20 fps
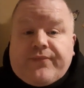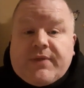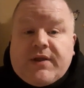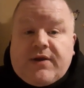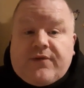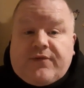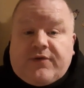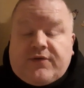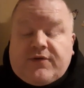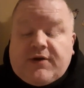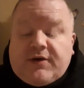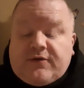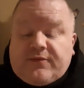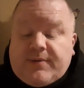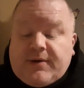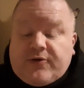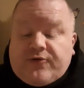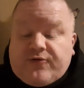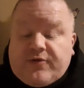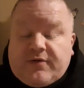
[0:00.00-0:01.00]
if you see his
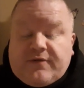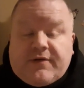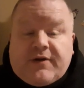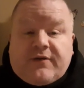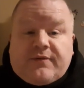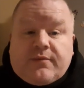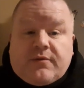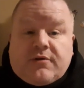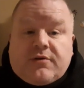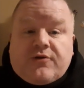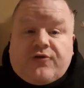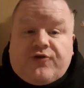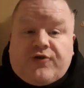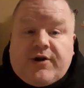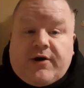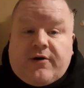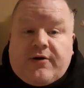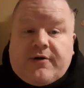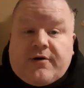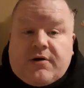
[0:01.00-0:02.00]
picture on Facebook,
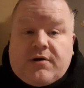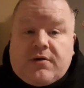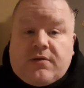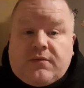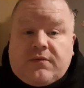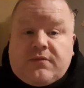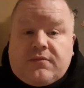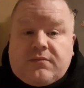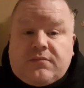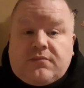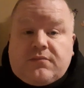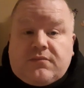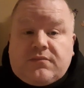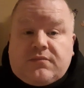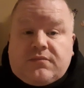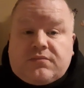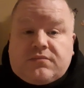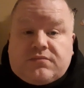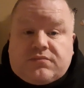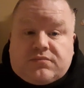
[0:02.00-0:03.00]
share it around.
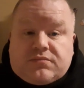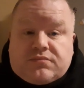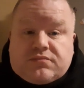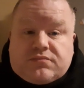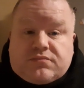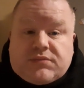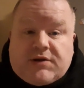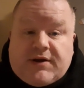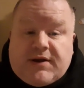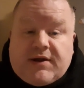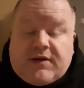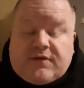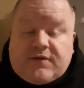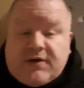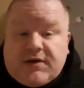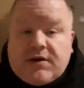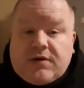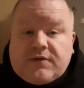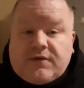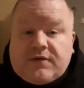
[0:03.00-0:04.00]
It needs to
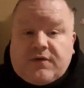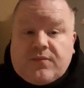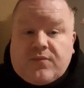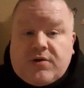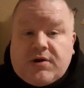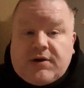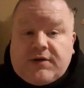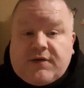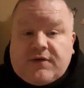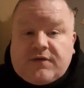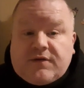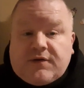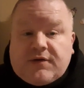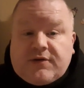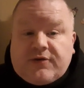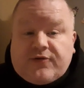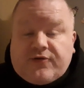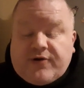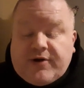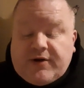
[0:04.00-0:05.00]
get out to someone like this is on
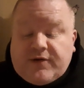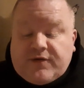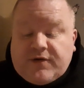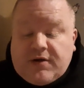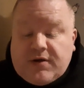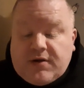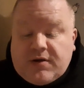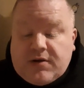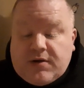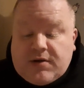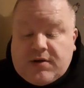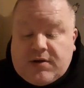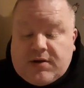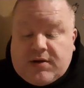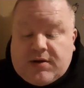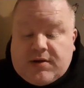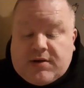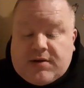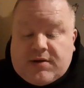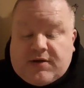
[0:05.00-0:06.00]
the streets.
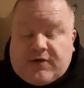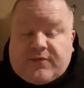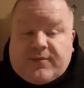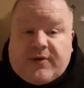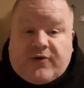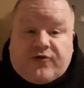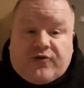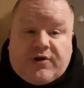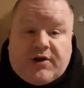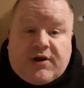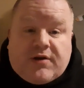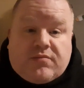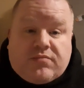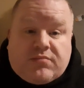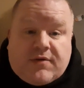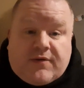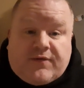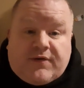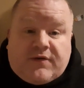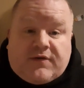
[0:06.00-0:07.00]
especially
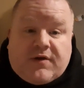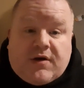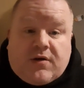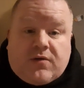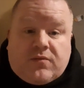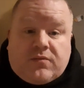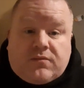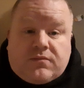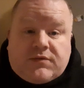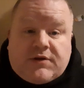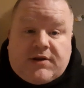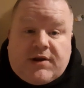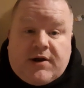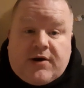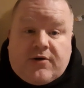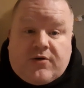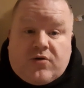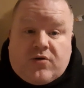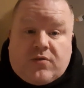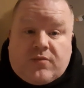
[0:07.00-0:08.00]
if he's now
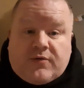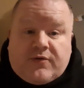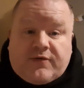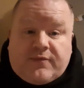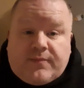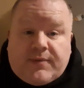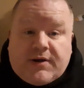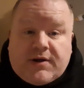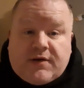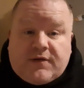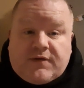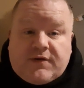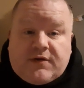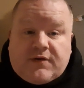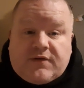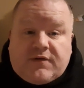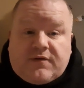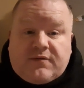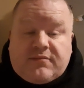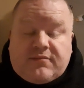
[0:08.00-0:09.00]
declared homeless because he
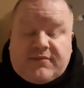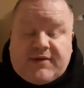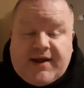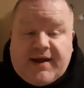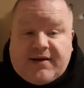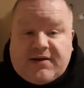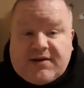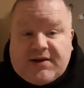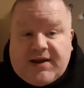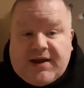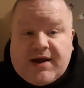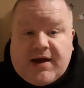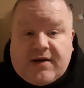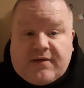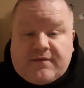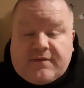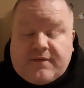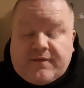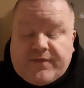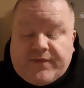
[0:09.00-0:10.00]
doesn't technically
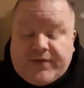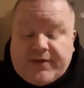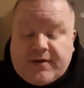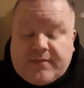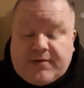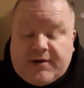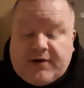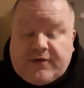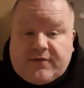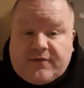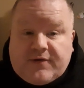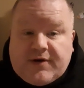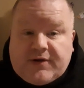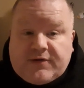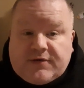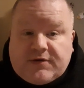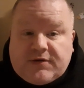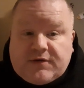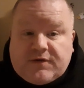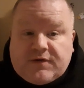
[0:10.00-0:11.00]
have a place of
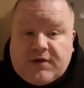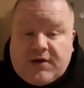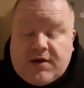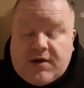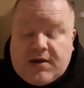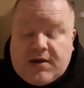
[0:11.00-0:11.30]
residence.